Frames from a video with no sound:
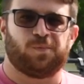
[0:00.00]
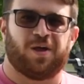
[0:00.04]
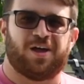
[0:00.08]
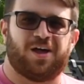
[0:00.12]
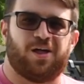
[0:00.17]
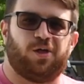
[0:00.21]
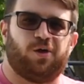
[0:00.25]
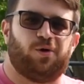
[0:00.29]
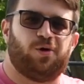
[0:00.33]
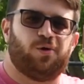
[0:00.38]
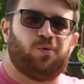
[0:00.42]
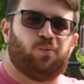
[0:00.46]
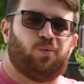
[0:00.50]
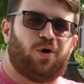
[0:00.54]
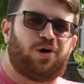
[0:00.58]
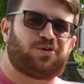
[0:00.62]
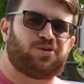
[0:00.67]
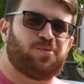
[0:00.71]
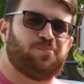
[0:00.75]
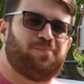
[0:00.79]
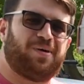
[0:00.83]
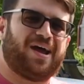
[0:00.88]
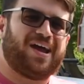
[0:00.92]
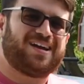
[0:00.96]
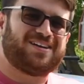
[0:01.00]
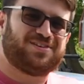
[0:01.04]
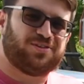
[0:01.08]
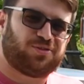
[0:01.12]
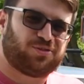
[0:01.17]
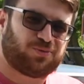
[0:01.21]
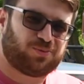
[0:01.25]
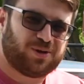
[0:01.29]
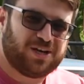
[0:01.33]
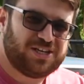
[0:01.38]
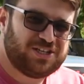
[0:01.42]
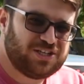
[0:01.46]
Hello and welcome back to
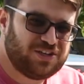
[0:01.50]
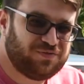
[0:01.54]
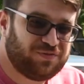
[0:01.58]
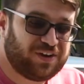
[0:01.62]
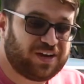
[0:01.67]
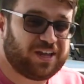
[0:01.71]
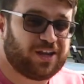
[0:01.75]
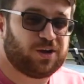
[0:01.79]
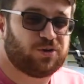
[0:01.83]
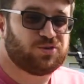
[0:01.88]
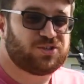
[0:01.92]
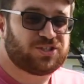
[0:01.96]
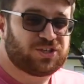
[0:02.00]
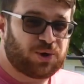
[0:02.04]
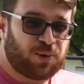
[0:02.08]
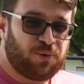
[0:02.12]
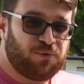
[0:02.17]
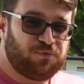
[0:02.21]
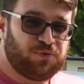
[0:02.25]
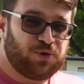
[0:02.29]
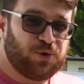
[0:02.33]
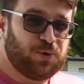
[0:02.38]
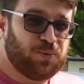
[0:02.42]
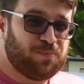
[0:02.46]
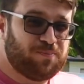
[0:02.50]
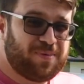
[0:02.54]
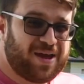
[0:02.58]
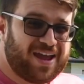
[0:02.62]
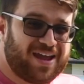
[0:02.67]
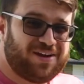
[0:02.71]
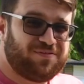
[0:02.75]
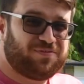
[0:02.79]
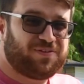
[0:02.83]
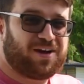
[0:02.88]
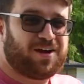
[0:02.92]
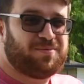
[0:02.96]
3G Videos. Some of you may
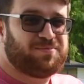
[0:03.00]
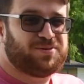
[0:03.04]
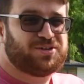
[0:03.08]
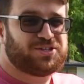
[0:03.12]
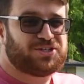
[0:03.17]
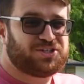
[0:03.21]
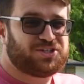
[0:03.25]
have come to this